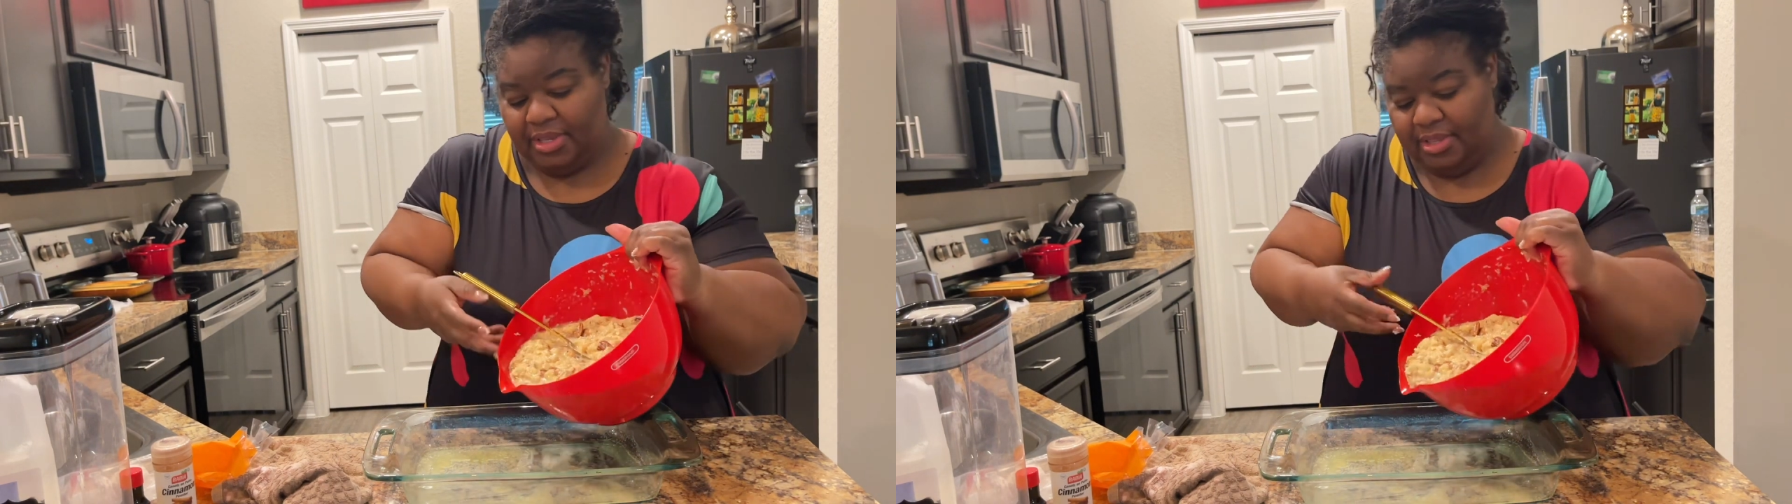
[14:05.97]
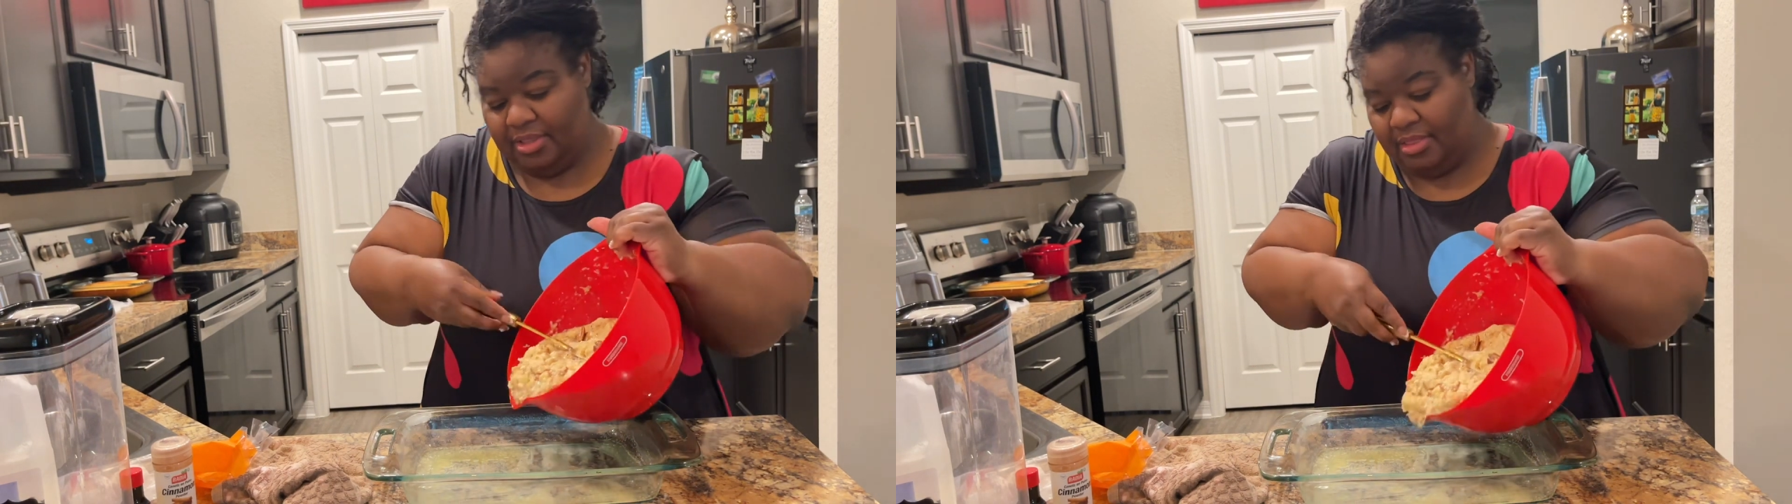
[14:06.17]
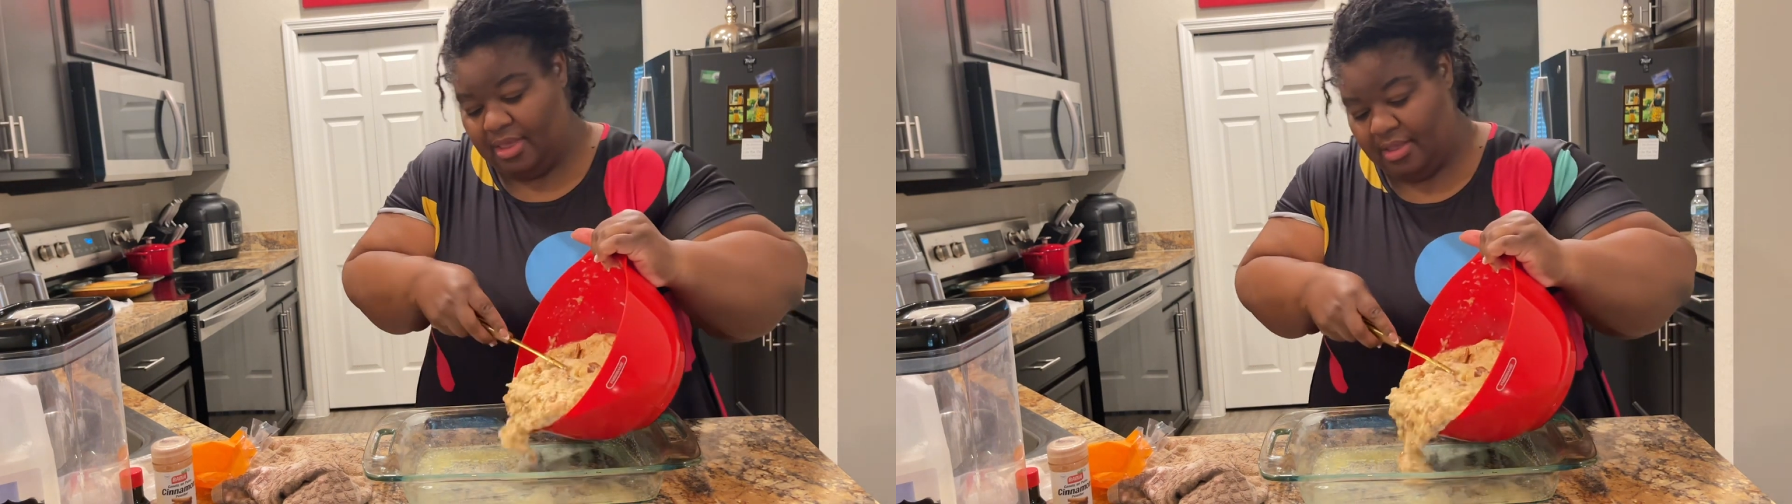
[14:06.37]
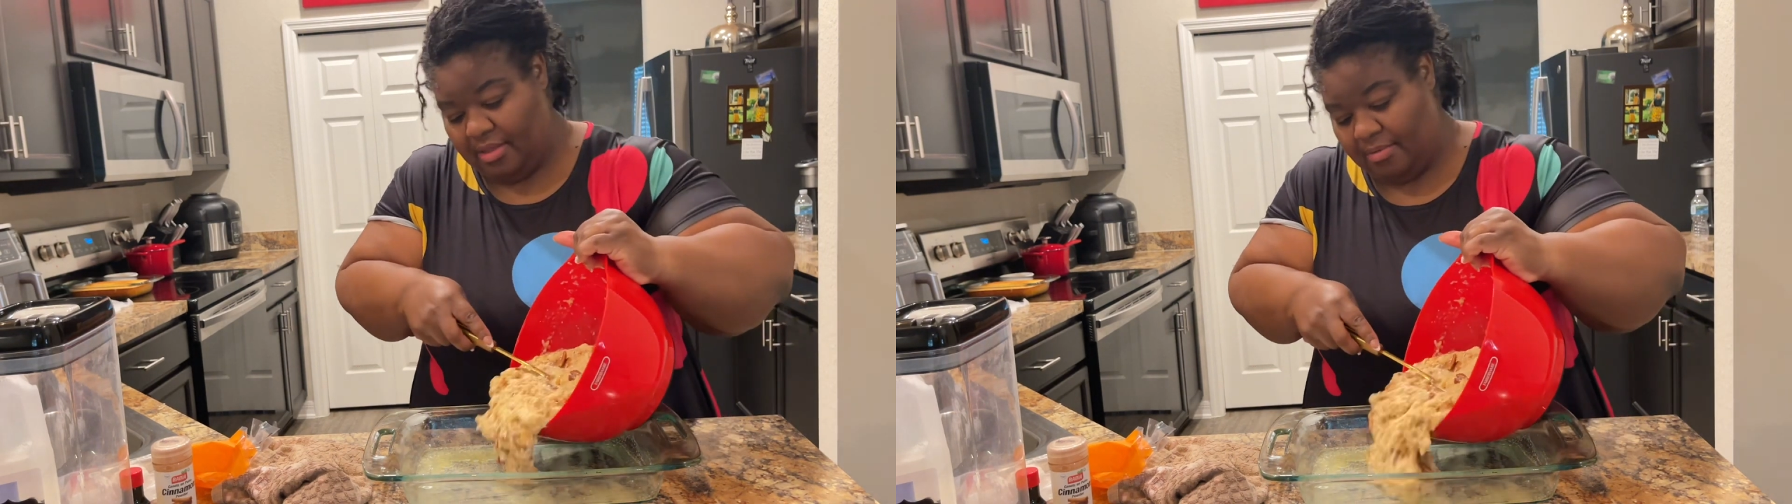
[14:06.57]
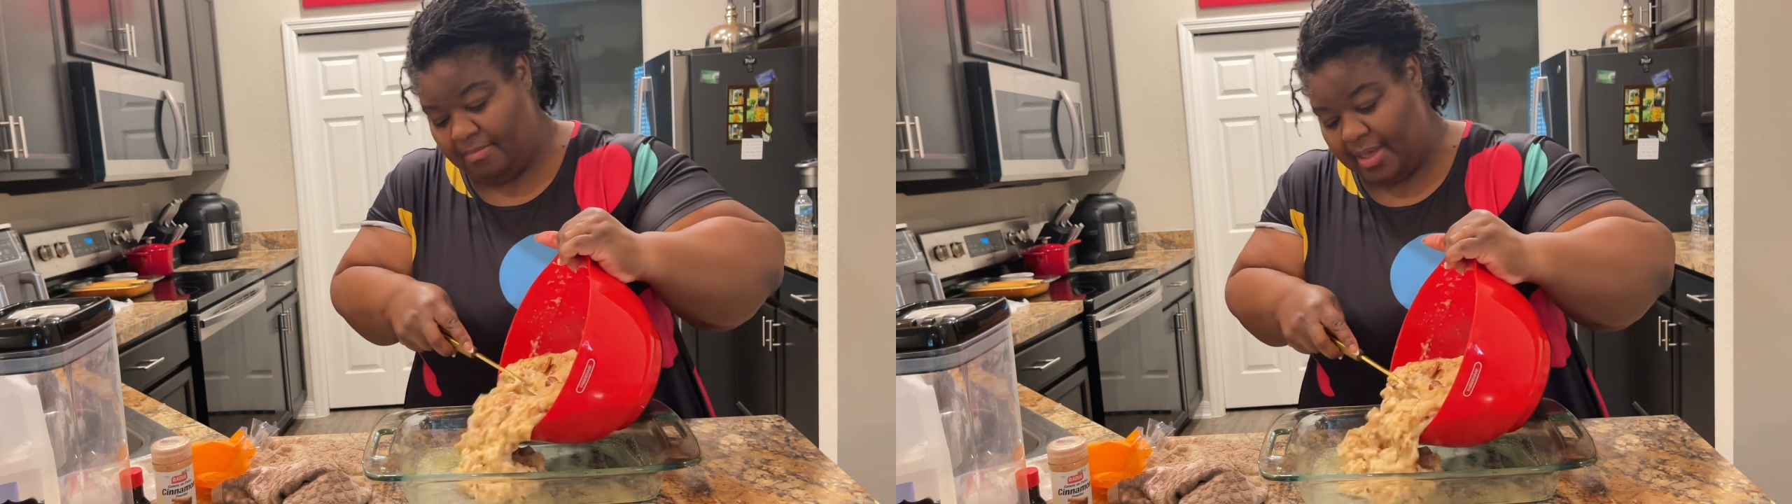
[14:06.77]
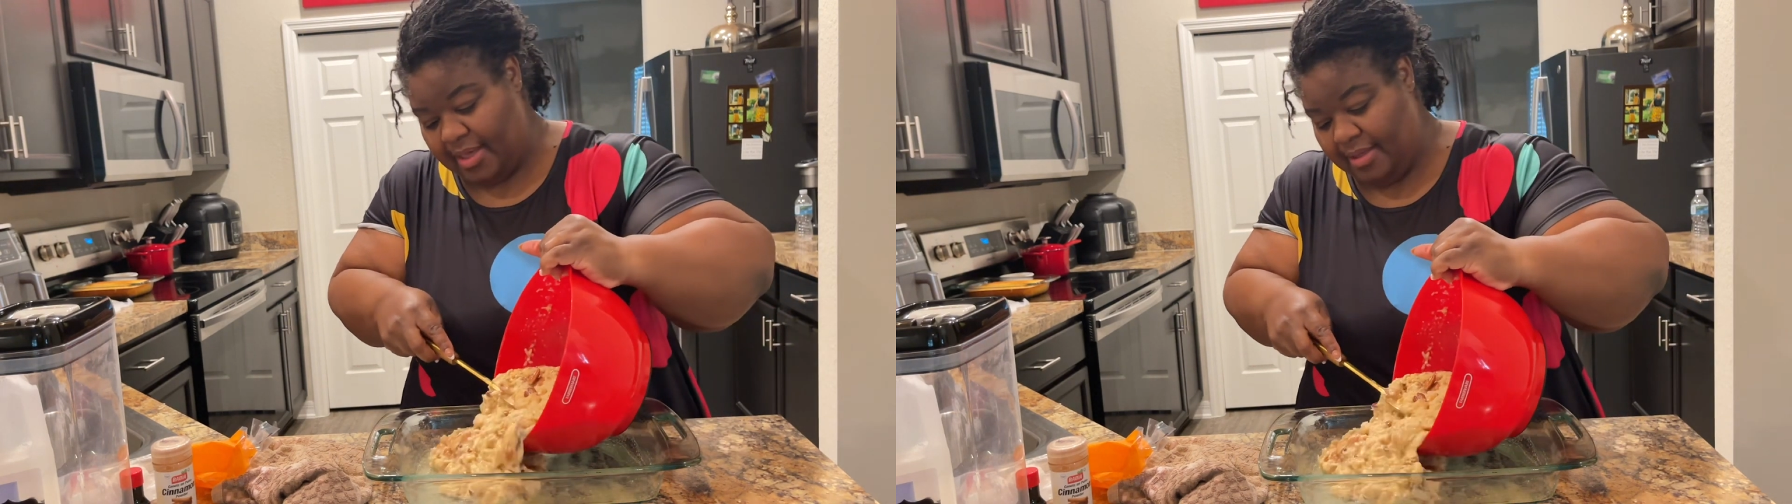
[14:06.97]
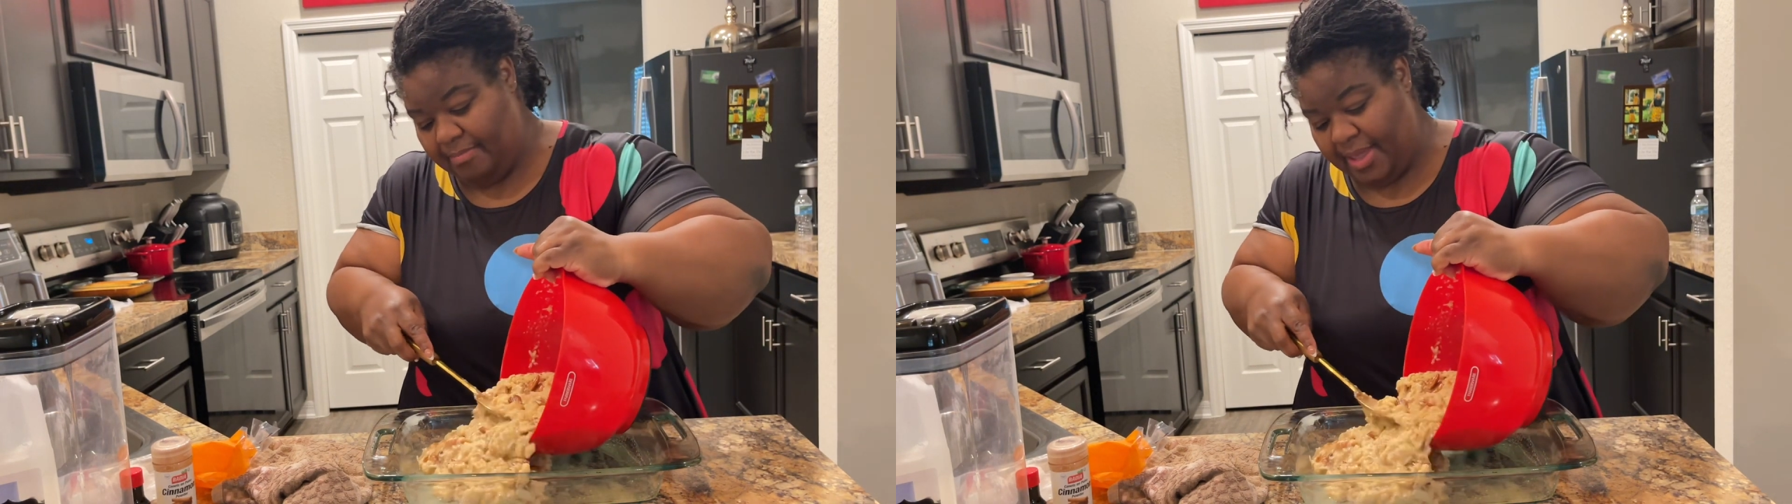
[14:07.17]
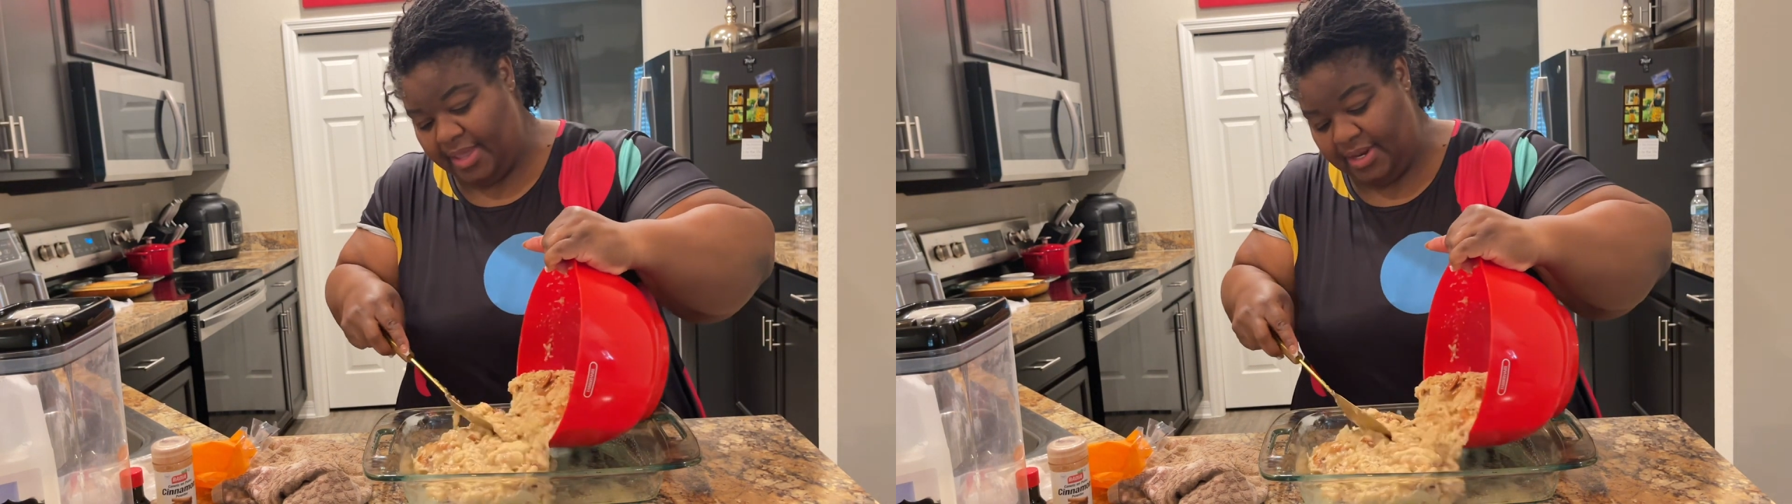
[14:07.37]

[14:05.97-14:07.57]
in my baking